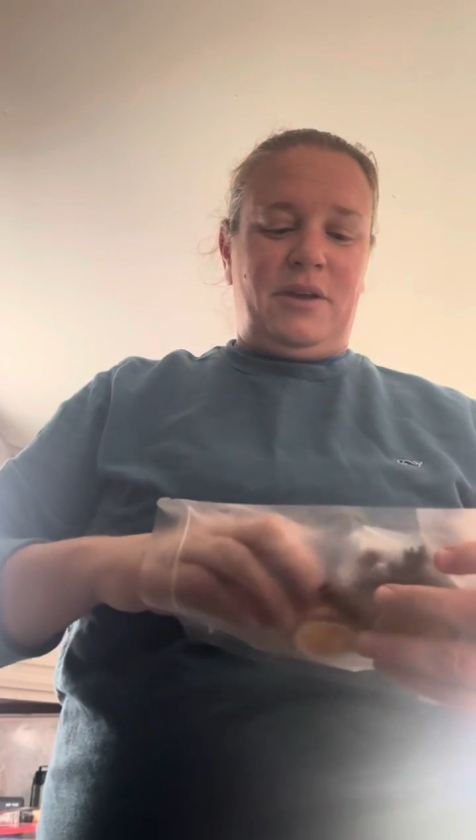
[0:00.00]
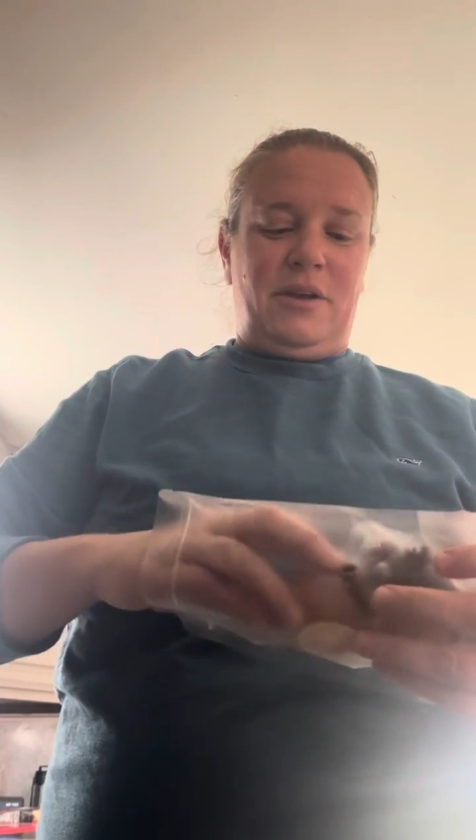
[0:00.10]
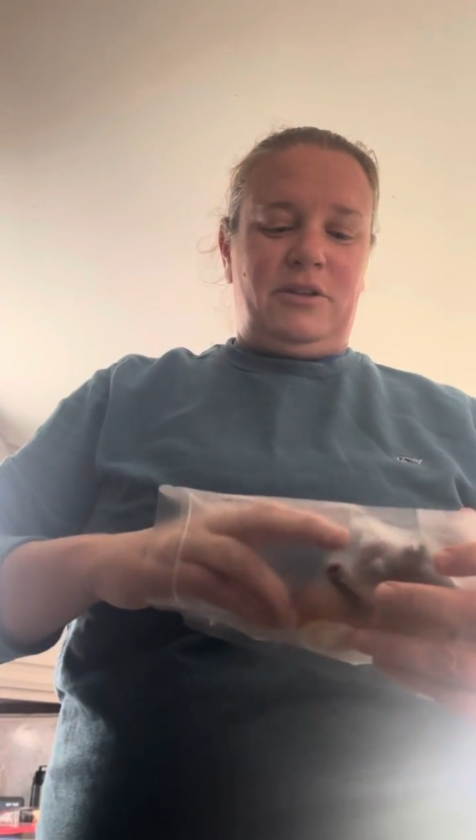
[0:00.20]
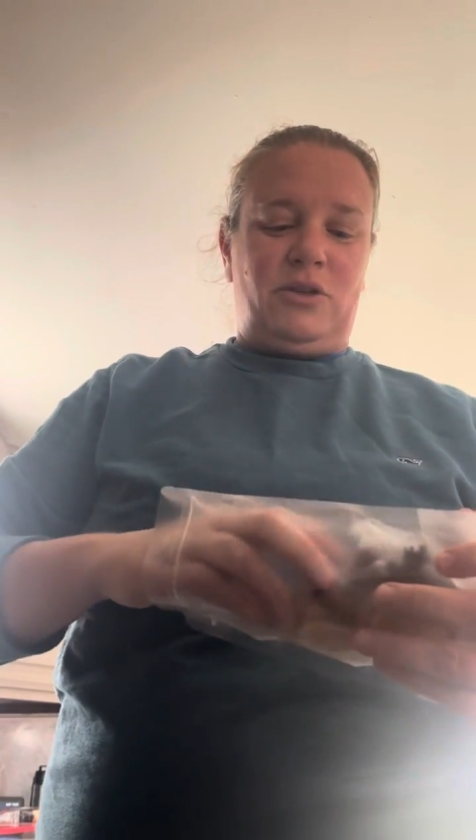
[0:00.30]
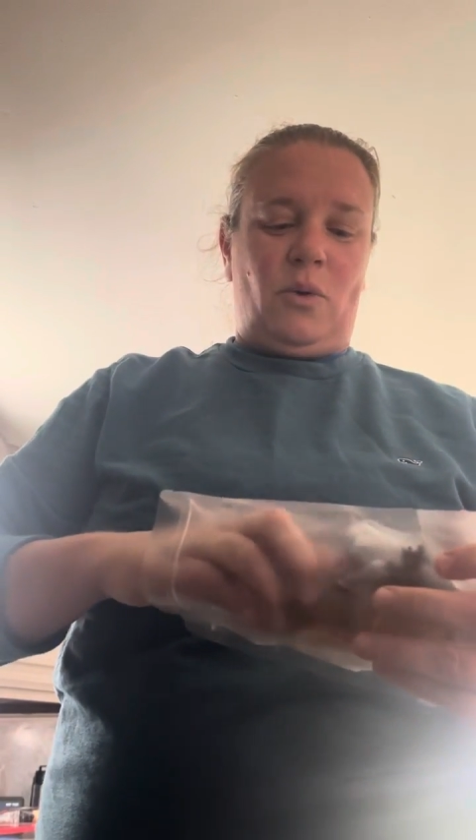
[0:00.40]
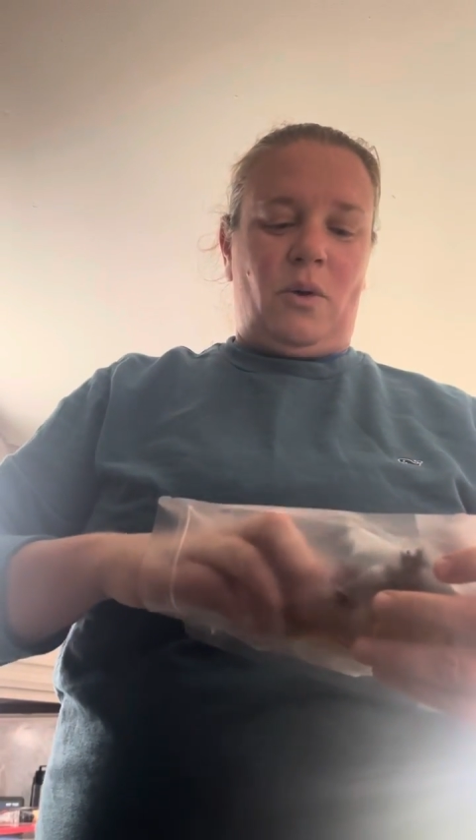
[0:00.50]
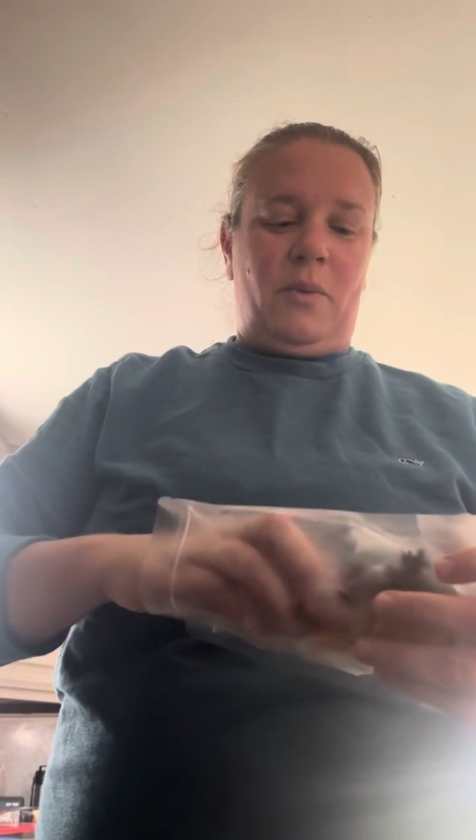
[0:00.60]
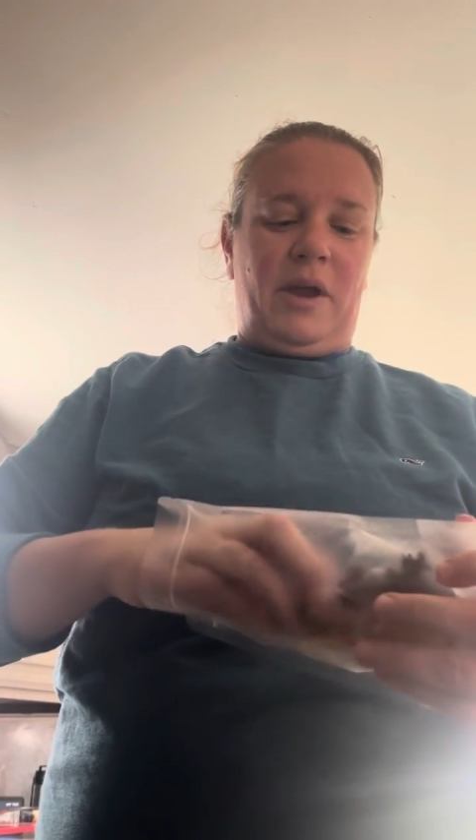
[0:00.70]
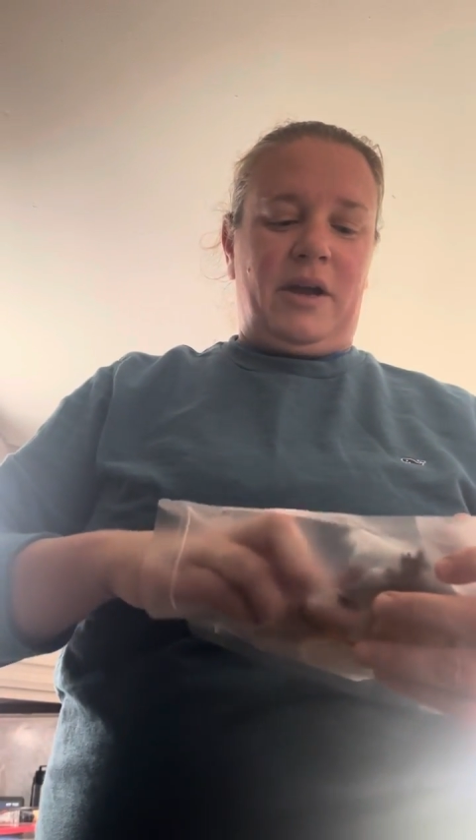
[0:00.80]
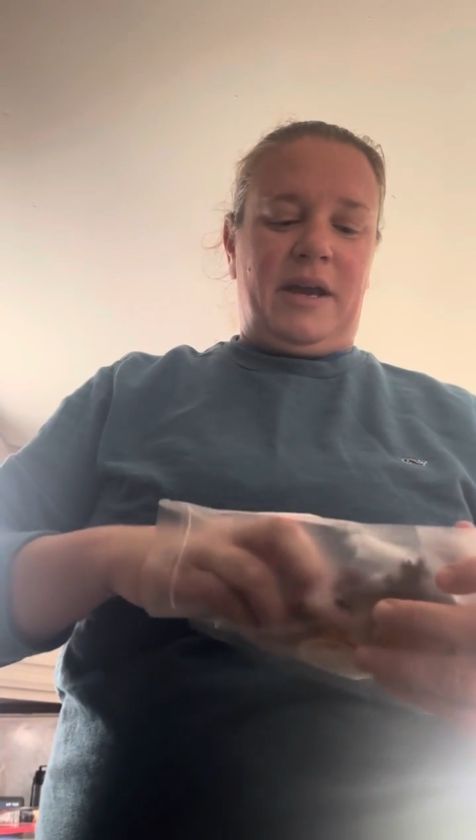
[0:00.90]
So what
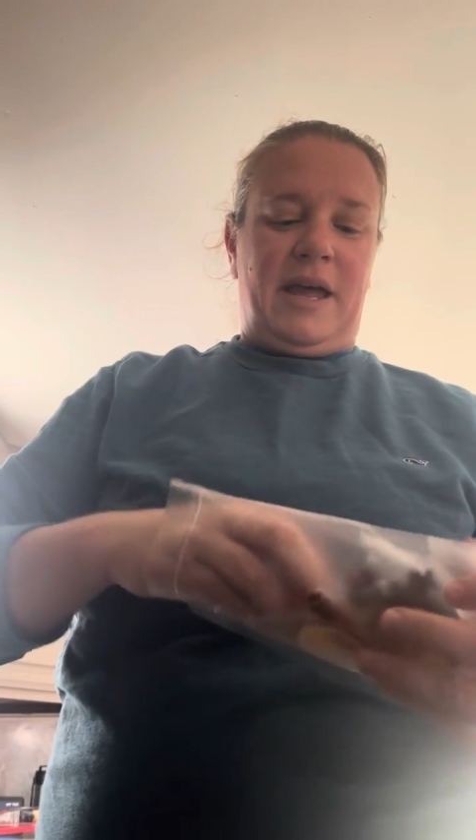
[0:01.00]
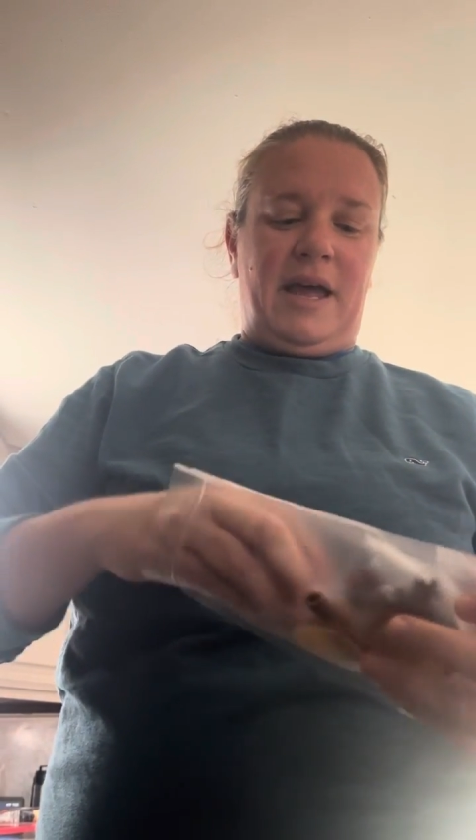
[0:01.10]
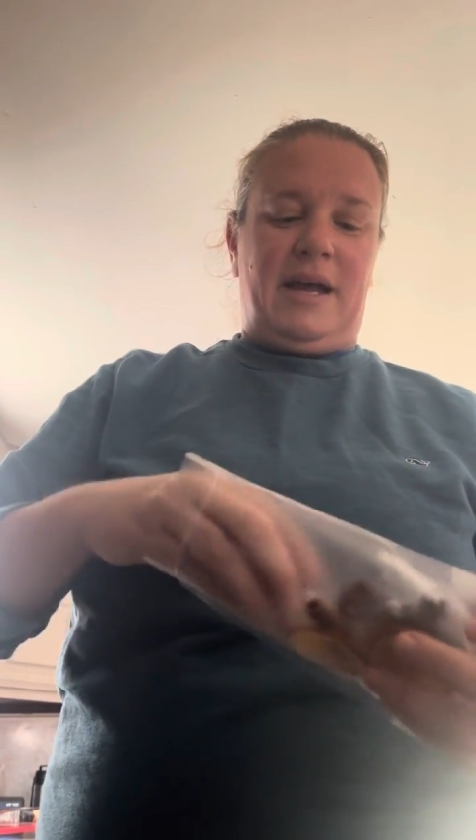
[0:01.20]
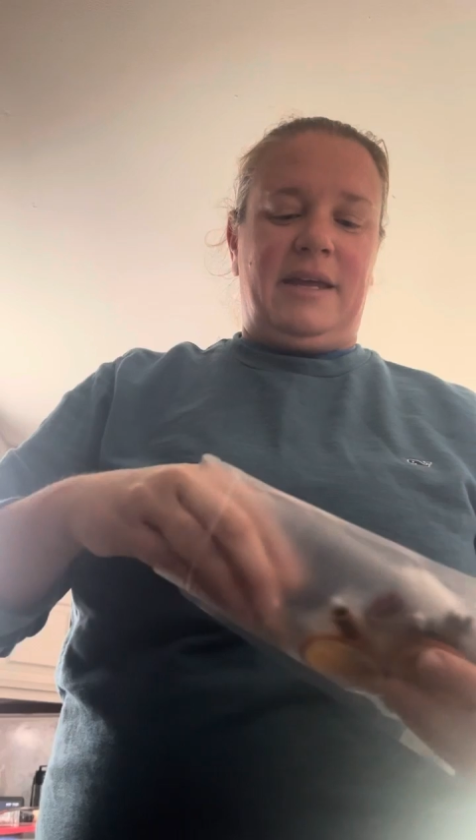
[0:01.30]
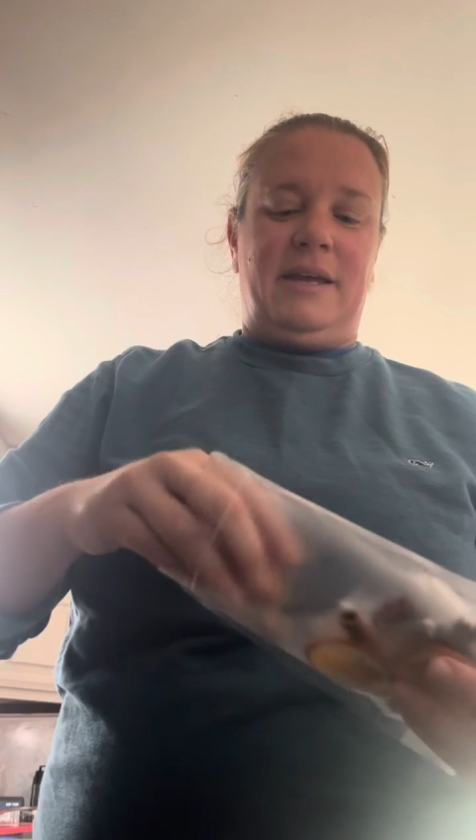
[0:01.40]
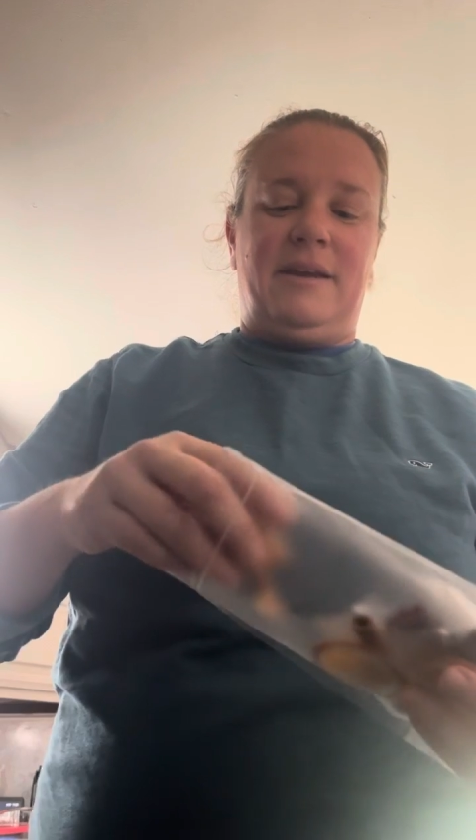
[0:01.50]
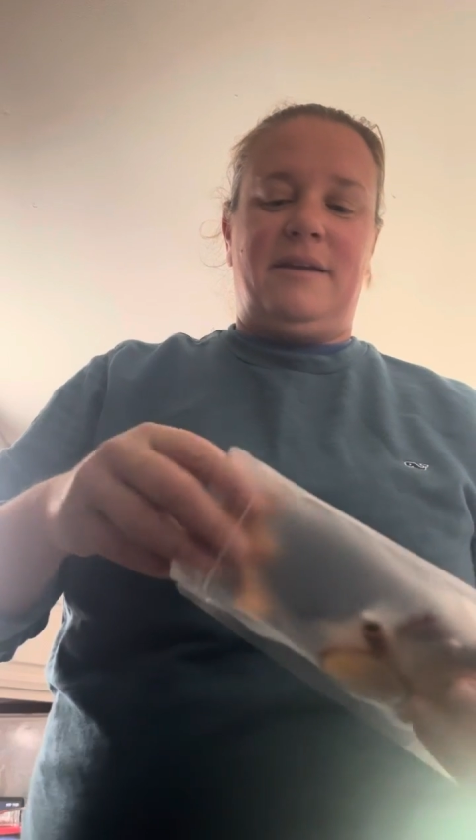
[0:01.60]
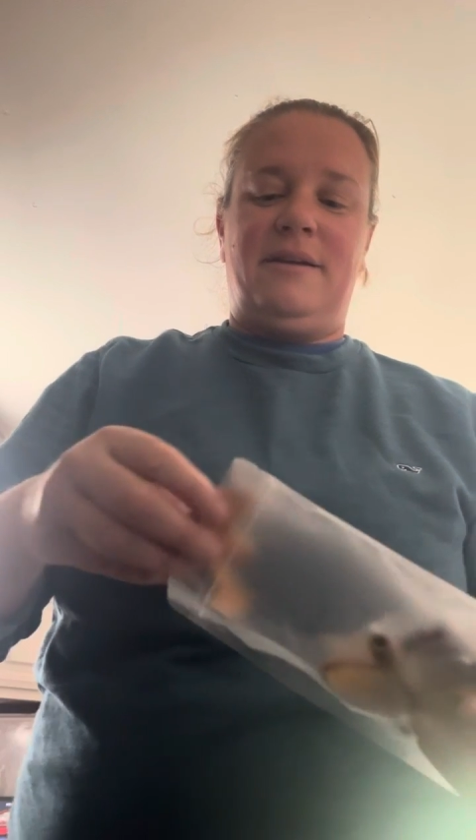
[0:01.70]
we are going to add in,